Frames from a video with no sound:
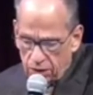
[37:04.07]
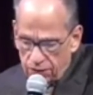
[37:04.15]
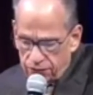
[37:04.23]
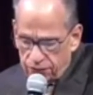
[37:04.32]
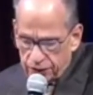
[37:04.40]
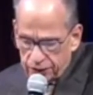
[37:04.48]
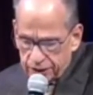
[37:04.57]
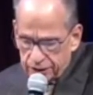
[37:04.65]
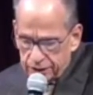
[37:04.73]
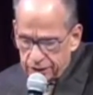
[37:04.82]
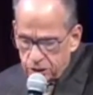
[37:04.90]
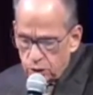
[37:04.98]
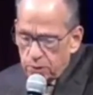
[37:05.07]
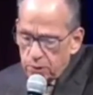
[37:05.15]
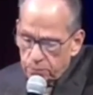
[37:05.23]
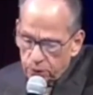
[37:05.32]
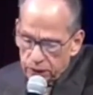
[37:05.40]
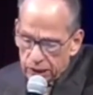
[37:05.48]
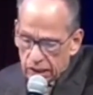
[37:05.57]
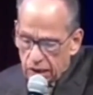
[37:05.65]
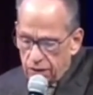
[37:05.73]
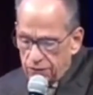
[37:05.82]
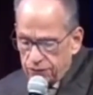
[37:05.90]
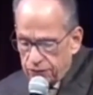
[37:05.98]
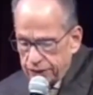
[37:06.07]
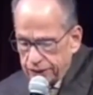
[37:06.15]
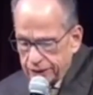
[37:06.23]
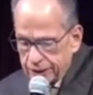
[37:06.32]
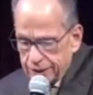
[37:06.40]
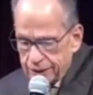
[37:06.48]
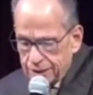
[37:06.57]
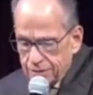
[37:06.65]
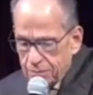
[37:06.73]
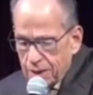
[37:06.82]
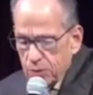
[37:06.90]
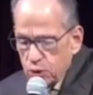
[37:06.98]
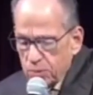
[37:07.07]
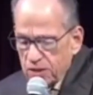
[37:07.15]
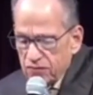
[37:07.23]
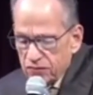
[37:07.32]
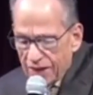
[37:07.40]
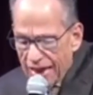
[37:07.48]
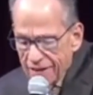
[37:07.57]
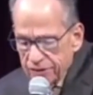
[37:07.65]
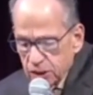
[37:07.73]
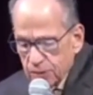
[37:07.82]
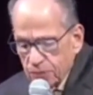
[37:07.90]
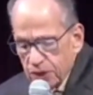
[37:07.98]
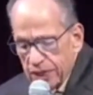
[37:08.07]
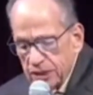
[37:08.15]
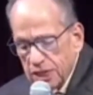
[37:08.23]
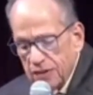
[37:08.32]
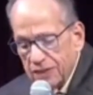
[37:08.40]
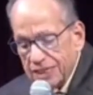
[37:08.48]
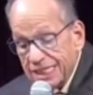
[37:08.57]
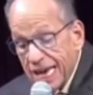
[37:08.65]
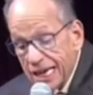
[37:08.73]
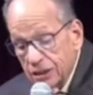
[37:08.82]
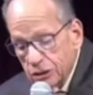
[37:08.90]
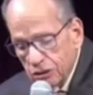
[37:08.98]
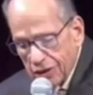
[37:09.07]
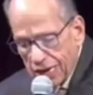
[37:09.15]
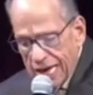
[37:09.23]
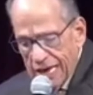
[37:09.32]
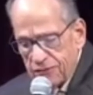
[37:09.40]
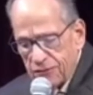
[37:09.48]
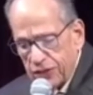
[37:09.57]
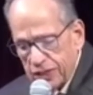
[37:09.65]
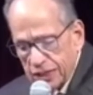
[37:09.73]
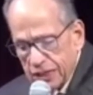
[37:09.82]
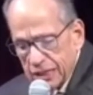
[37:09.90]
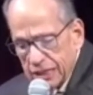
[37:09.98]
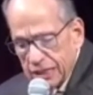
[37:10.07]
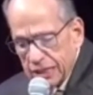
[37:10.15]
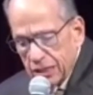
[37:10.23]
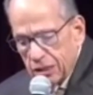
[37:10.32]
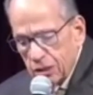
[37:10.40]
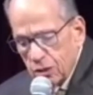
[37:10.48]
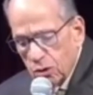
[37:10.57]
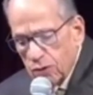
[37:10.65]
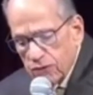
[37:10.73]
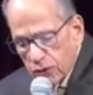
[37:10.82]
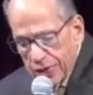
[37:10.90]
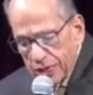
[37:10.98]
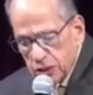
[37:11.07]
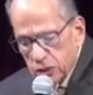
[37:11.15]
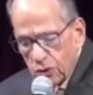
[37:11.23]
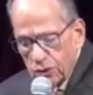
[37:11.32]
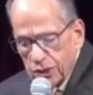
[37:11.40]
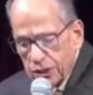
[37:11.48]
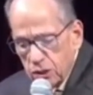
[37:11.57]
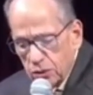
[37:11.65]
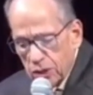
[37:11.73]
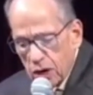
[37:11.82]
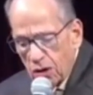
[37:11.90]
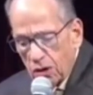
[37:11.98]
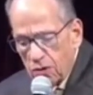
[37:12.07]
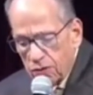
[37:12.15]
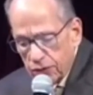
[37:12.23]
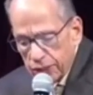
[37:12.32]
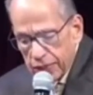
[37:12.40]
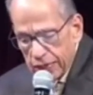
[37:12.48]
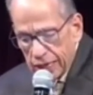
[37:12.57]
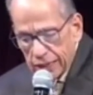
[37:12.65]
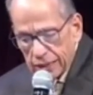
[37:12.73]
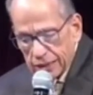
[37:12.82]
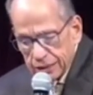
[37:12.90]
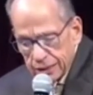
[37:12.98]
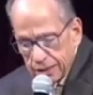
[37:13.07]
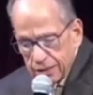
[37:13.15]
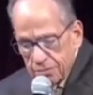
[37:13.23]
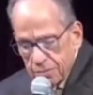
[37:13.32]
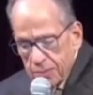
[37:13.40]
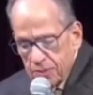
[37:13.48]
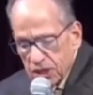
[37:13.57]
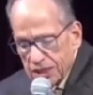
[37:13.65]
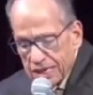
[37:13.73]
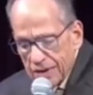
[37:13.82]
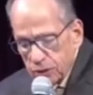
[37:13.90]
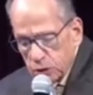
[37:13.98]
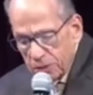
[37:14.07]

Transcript: off. Maybe you've been having some things that have attacked your life and you're afraid it's going to do it all over again. Maybe the devil's been attacking your home, and maybe